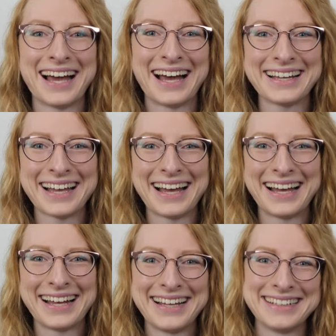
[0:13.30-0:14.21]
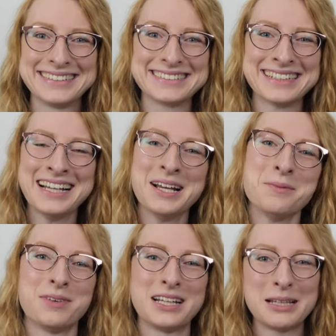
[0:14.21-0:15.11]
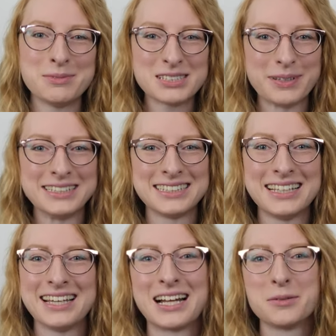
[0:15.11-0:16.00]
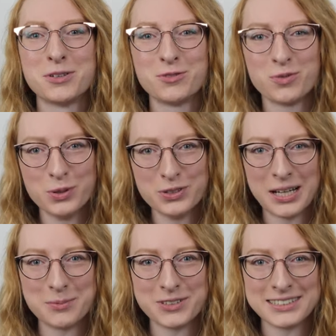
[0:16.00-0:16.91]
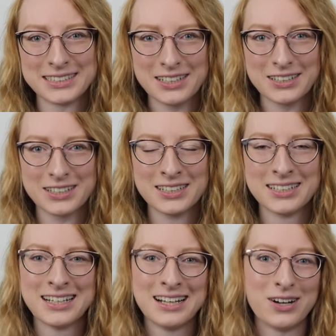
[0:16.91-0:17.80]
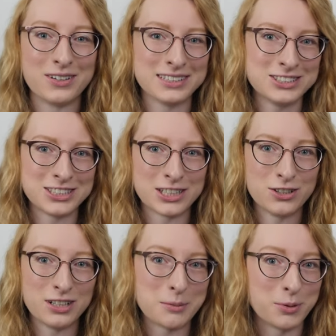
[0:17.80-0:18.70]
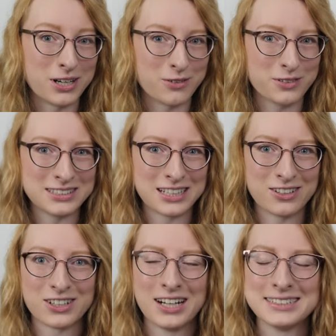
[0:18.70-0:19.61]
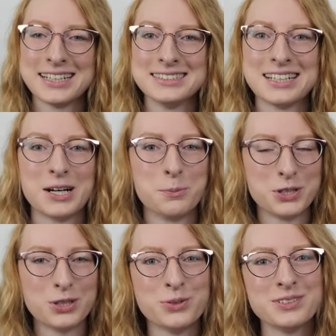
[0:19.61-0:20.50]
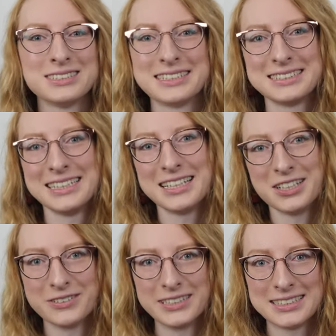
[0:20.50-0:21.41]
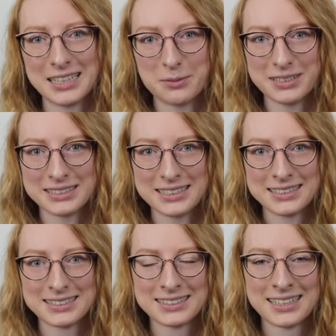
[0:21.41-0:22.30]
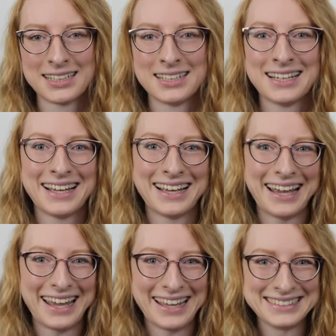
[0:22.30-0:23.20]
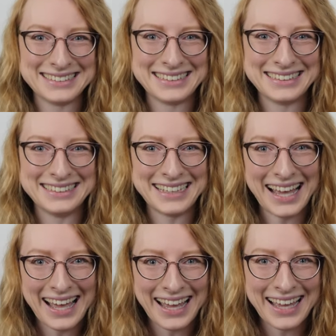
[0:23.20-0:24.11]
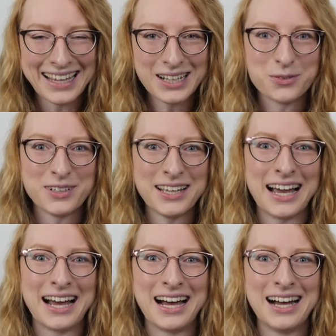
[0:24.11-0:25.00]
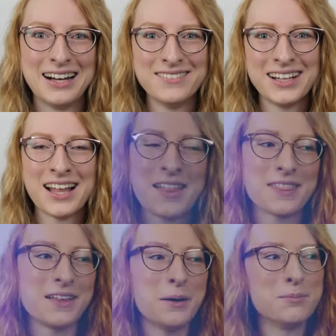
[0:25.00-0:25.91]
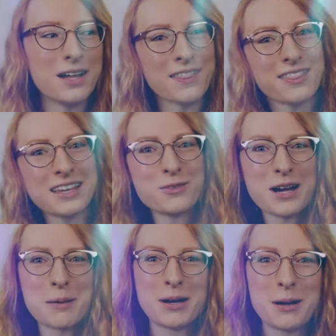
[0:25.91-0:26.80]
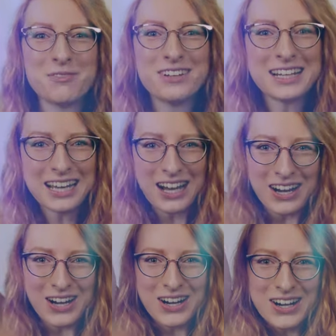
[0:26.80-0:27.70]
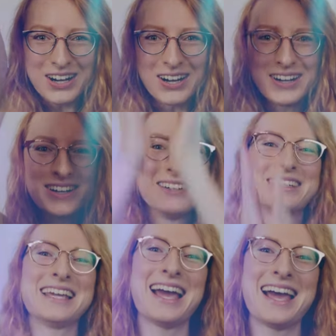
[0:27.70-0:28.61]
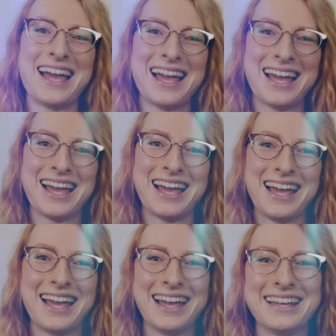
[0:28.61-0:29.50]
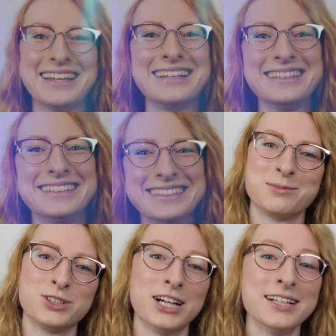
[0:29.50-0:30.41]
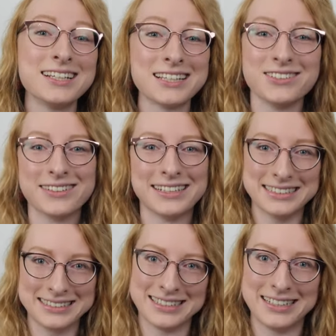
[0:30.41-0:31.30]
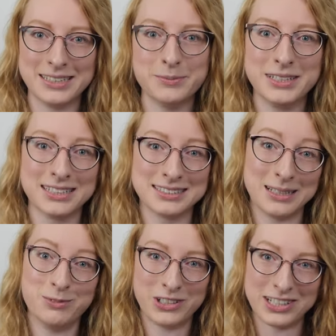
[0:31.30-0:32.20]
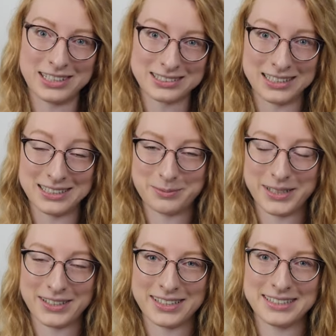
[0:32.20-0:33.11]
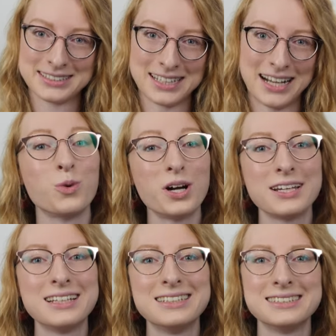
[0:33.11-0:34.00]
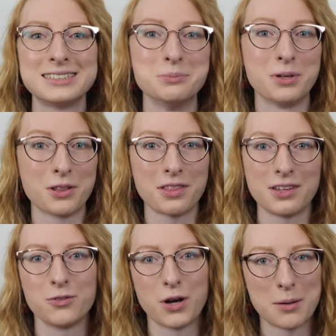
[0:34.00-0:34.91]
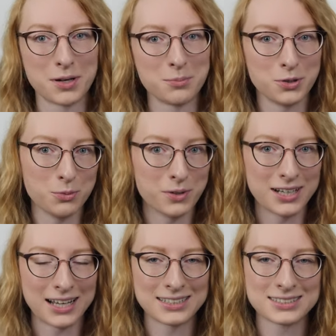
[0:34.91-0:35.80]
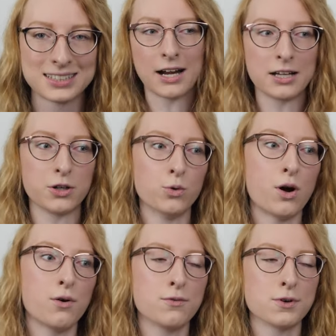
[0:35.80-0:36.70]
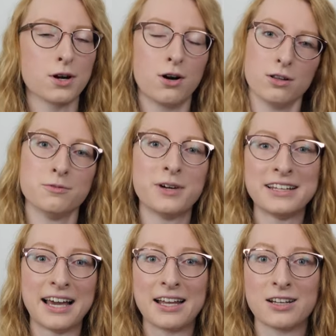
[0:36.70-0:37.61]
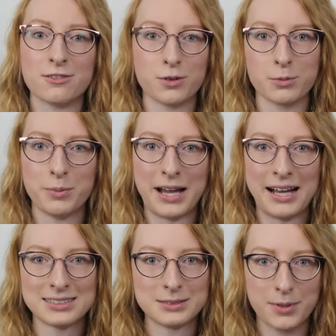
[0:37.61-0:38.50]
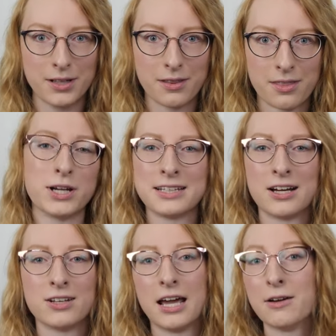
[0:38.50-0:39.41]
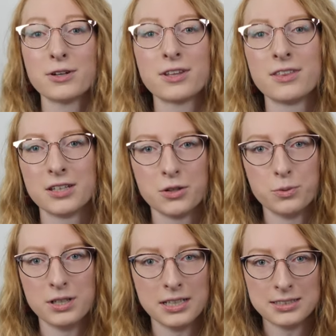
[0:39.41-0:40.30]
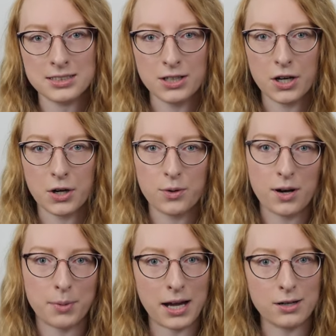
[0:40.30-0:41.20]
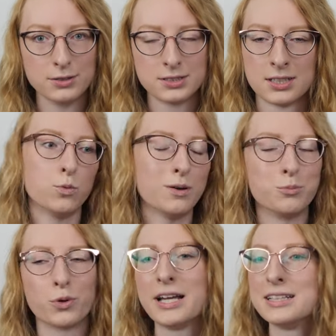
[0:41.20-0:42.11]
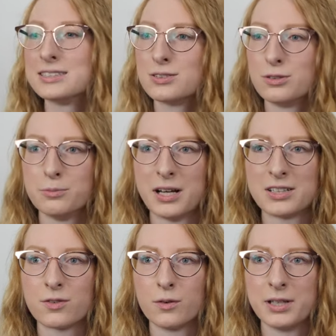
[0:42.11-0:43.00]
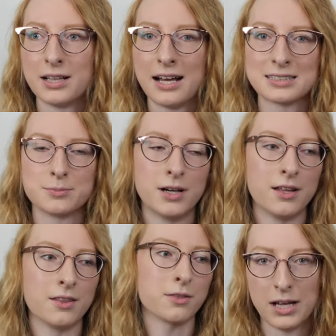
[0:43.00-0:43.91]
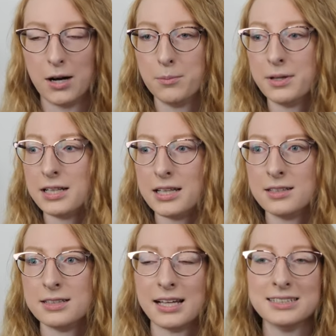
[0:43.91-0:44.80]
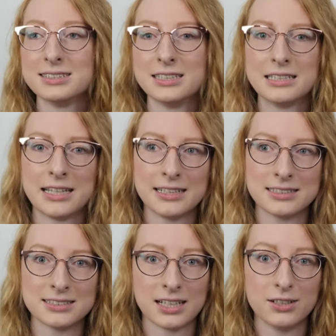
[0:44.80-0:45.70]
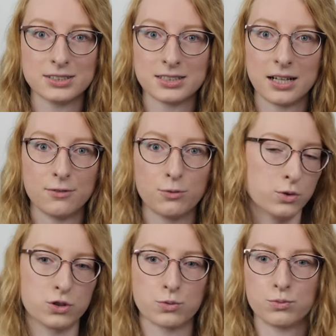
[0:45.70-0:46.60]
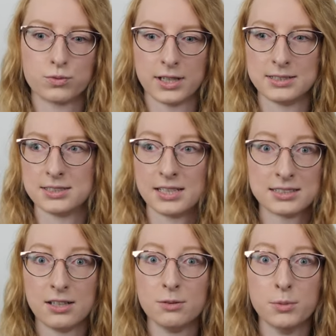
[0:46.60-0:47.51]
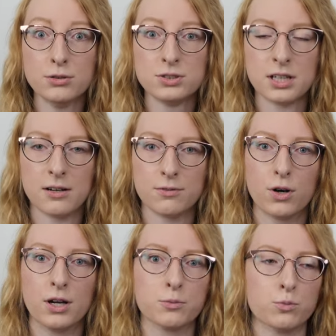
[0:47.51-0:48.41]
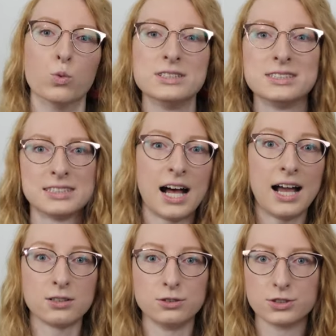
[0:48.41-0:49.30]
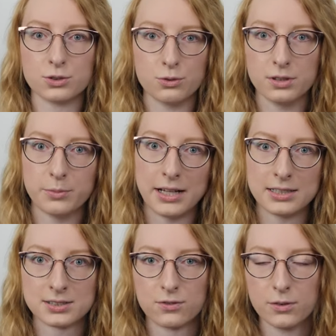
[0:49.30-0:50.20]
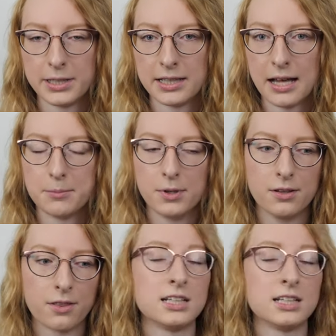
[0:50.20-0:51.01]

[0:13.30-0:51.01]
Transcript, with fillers: Hi guys! My name is Macy and I'm a full-time reseller. On this channel, I put out reseller content to help you succeed at your reselling business. And today we have the monthly wrap-up video! Yay! I'm trying to get you guys excited because I'm very excited about this. What is the monthly wrap-up, you might ask? I go over all of my data from the past month, break down everything you would need to know about what brands sold best for me last month, how many days did it take to sell stuff, which sites did I sell the most stuff on, what styles sold the best for me that month.